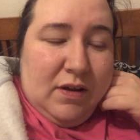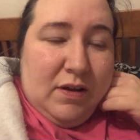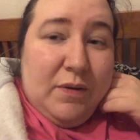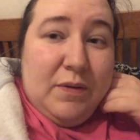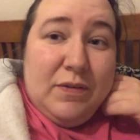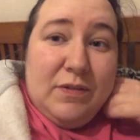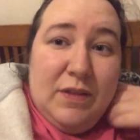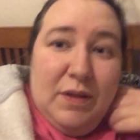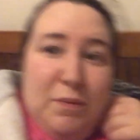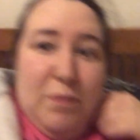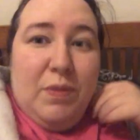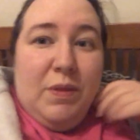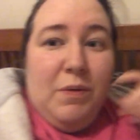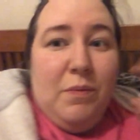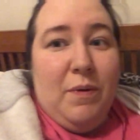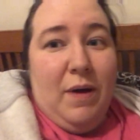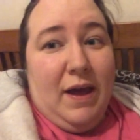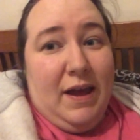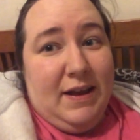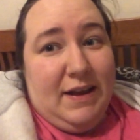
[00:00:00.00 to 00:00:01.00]
Uh, oh, so they,
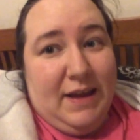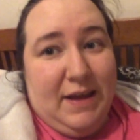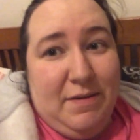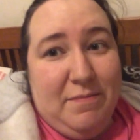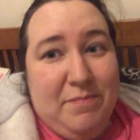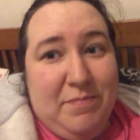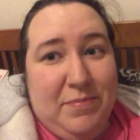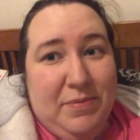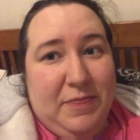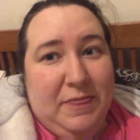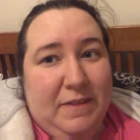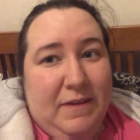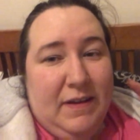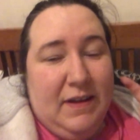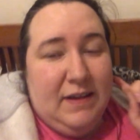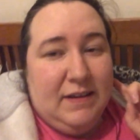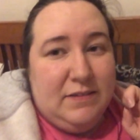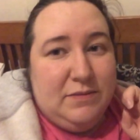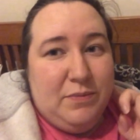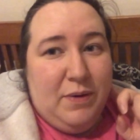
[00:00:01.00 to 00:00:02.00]
they weighed him.
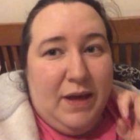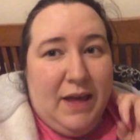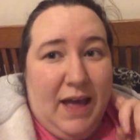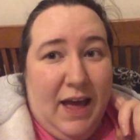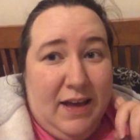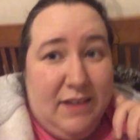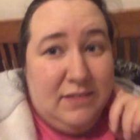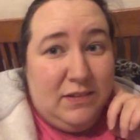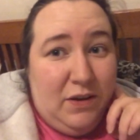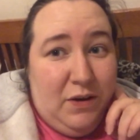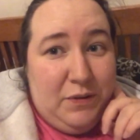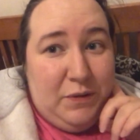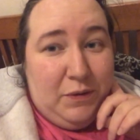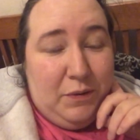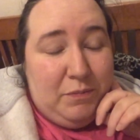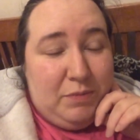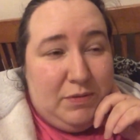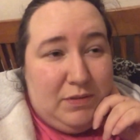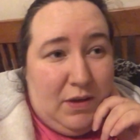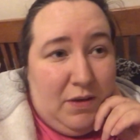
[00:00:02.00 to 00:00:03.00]
His weight has gone
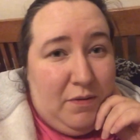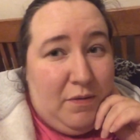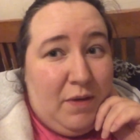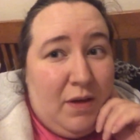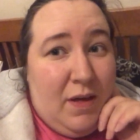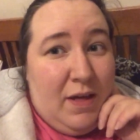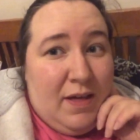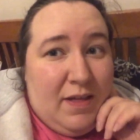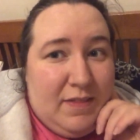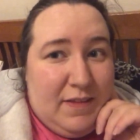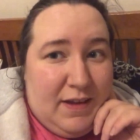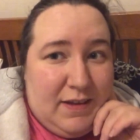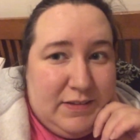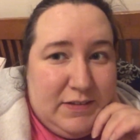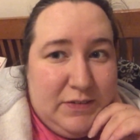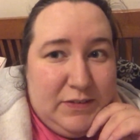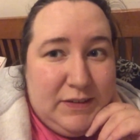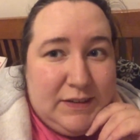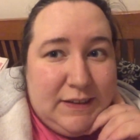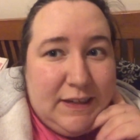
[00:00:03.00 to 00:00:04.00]
up, so
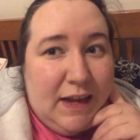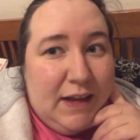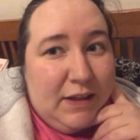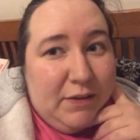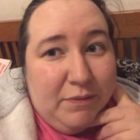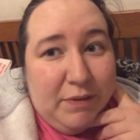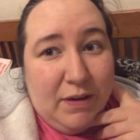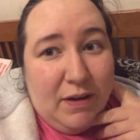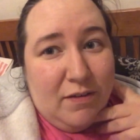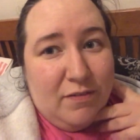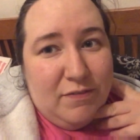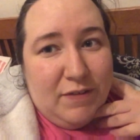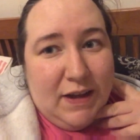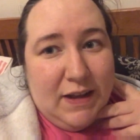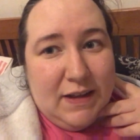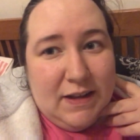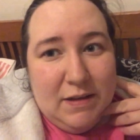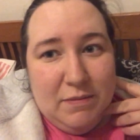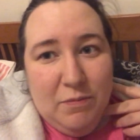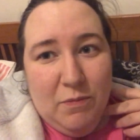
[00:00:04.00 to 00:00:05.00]
that's a good sign that we are
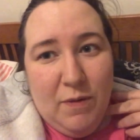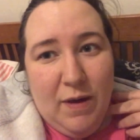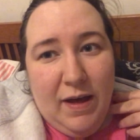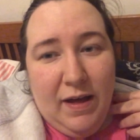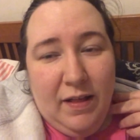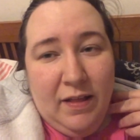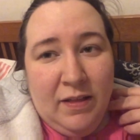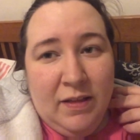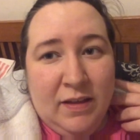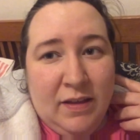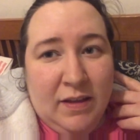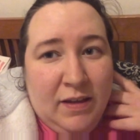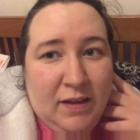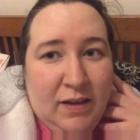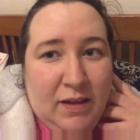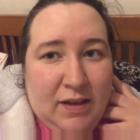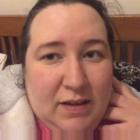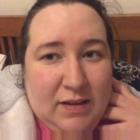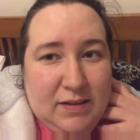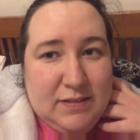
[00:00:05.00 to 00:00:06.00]
feeding him well.
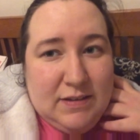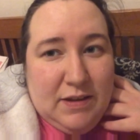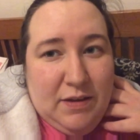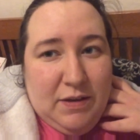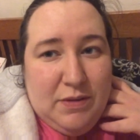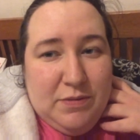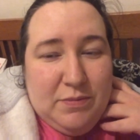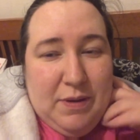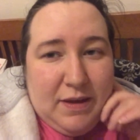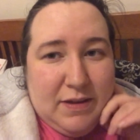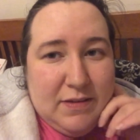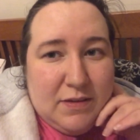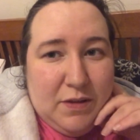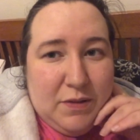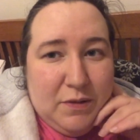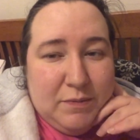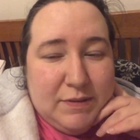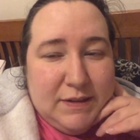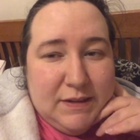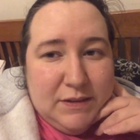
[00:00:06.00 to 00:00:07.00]
So his weight has
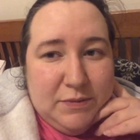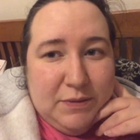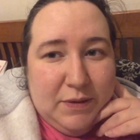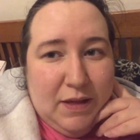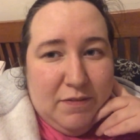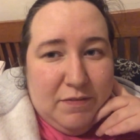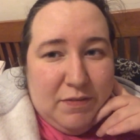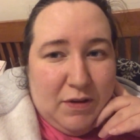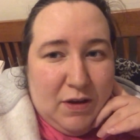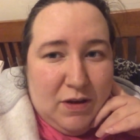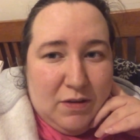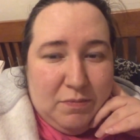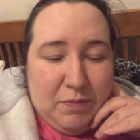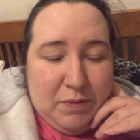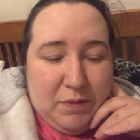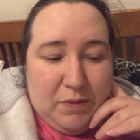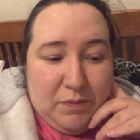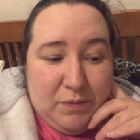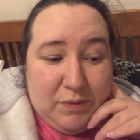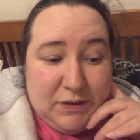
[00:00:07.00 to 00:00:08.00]
gone up since we left the
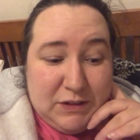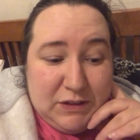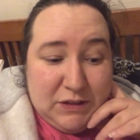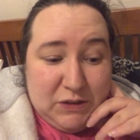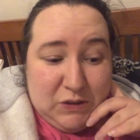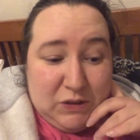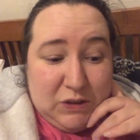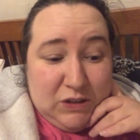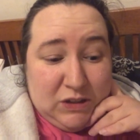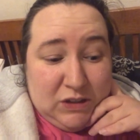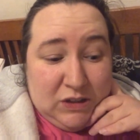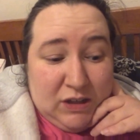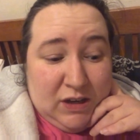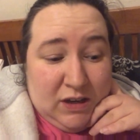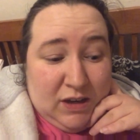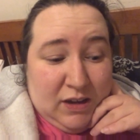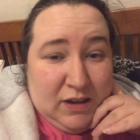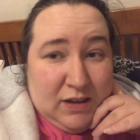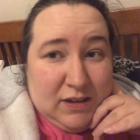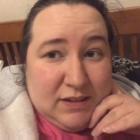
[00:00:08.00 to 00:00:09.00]
hospital, which is good.
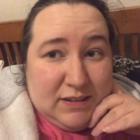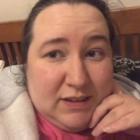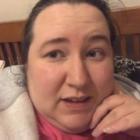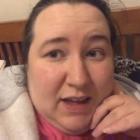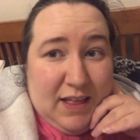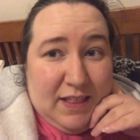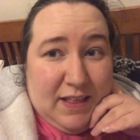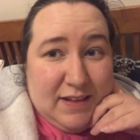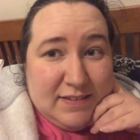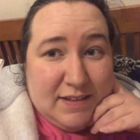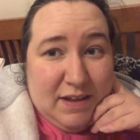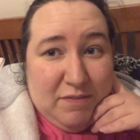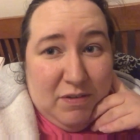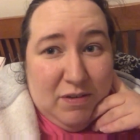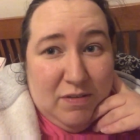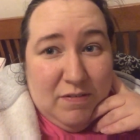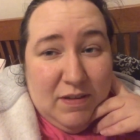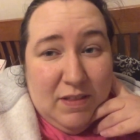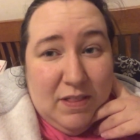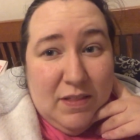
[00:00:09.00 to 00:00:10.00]
So yeah, that's
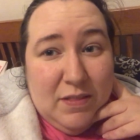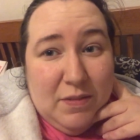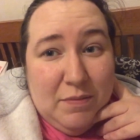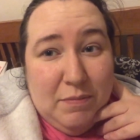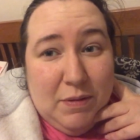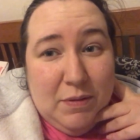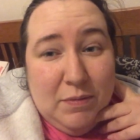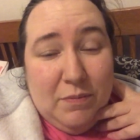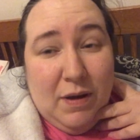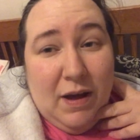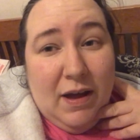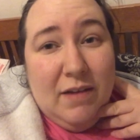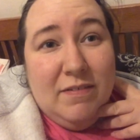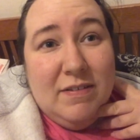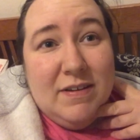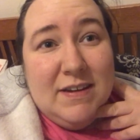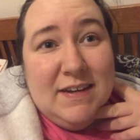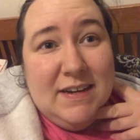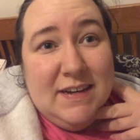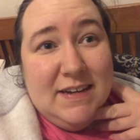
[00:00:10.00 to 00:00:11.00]
everything the
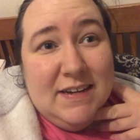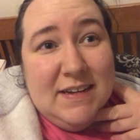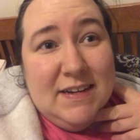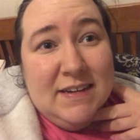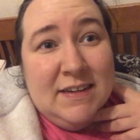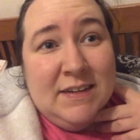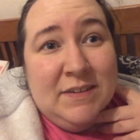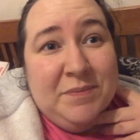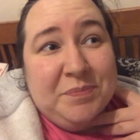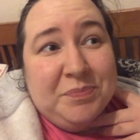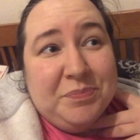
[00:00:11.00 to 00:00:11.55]
midwife did.